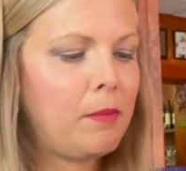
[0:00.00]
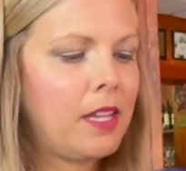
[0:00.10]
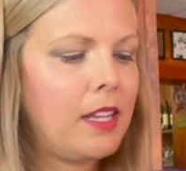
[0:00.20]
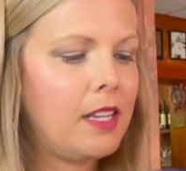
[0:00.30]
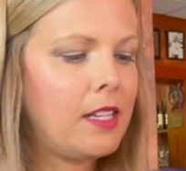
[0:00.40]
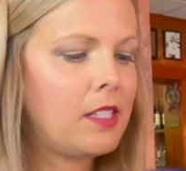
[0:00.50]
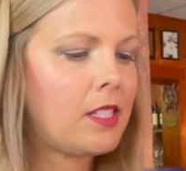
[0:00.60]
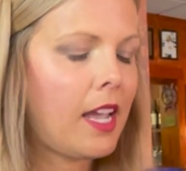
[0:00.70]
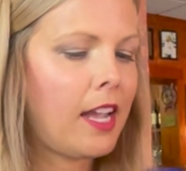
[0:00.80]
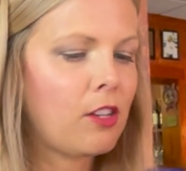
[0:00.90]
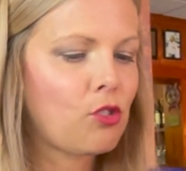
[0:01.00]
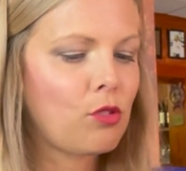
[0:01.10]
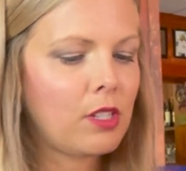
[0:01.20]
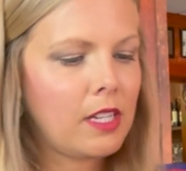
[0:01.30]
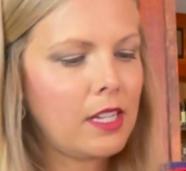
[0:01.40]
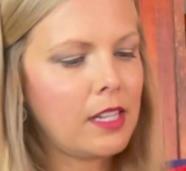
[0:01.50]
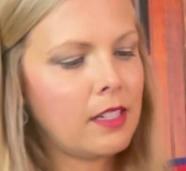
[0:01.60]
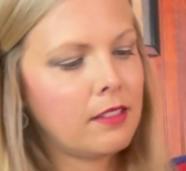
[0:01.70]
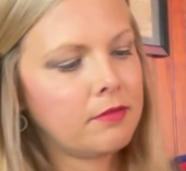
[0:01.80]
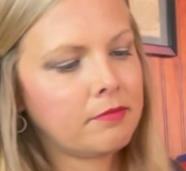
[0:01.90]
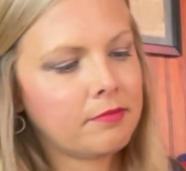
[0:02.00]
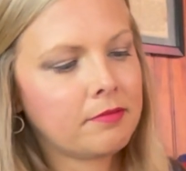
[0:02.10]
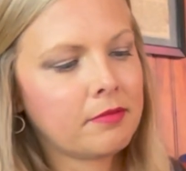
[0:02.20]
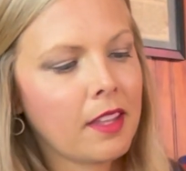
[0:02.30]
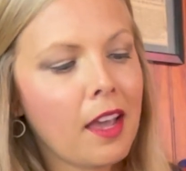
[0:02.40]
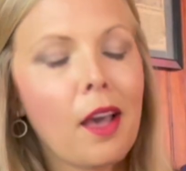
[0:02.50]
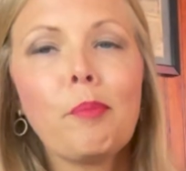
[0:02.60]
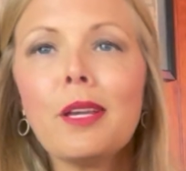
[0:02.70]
It is actually a